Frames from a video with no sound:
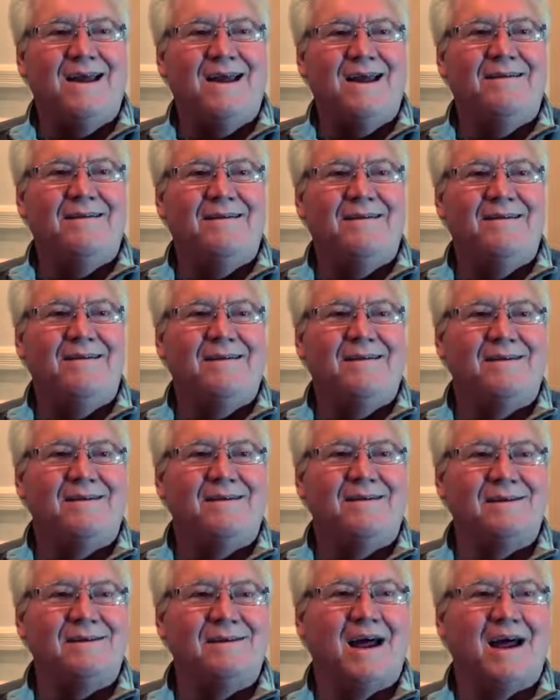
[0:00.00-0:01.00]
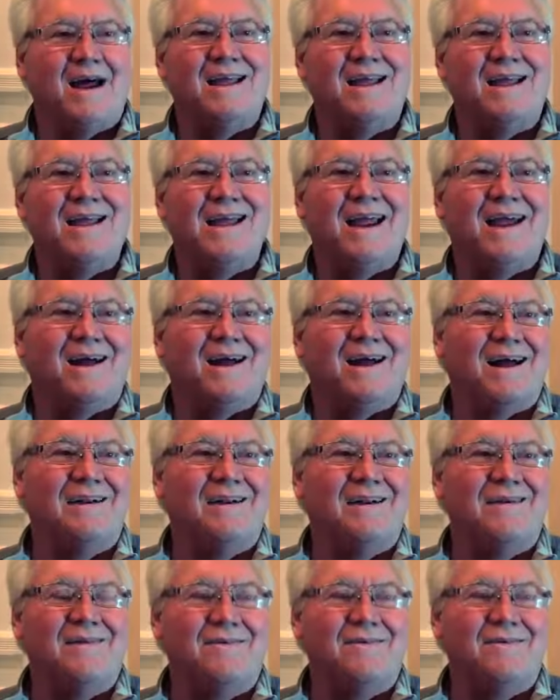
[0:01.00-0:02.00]
And in
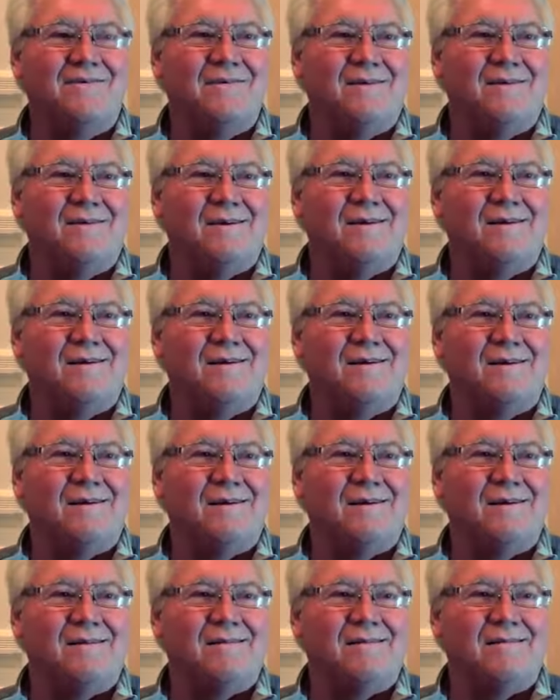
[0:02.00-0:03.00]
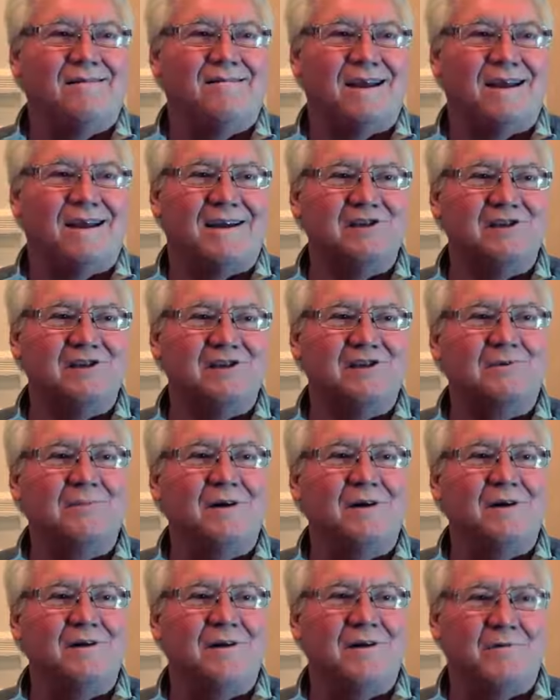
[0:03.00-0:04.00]
98, I had to take a
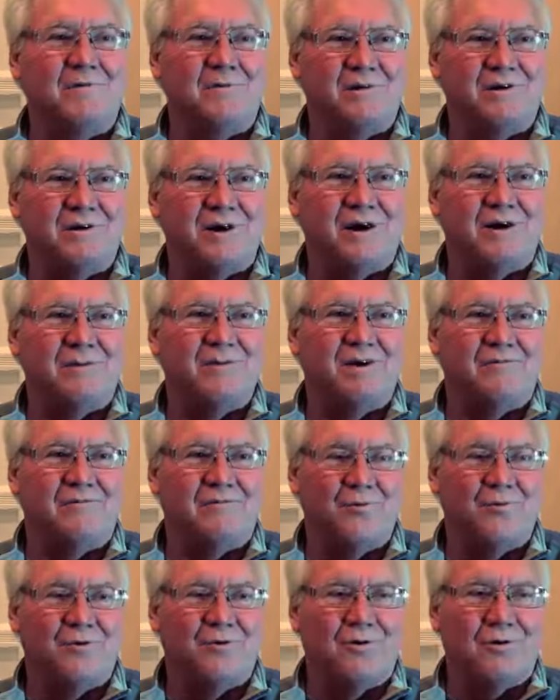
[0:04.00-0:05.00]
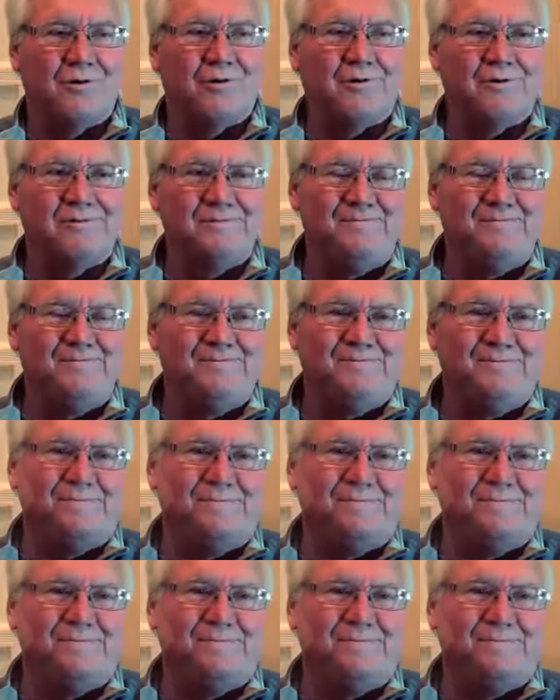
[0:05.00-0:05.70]
disability retirement from work.